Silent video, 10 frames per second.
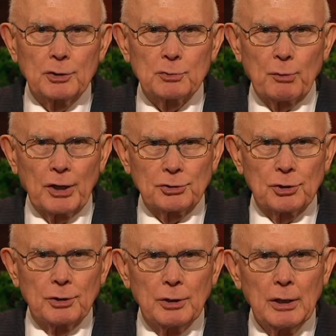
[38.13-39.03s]

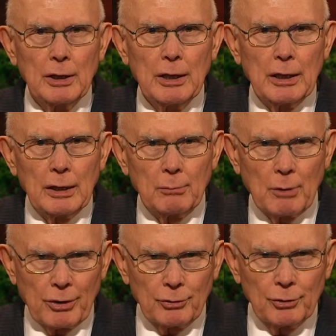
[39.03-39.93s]
expression in
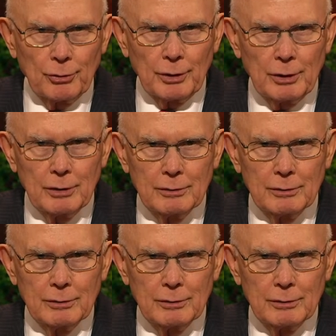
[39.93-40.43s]
motherhood.